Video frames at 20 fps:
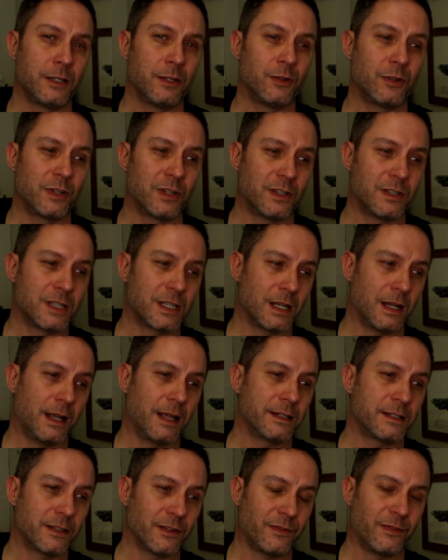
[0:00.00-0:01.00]
you could
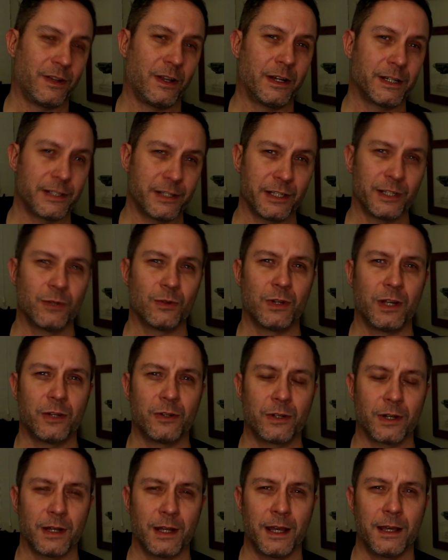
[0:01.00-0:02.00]
select a flight at your
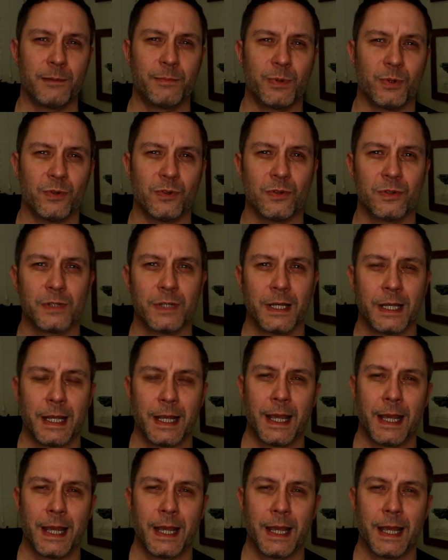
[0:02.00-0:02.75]
local airport,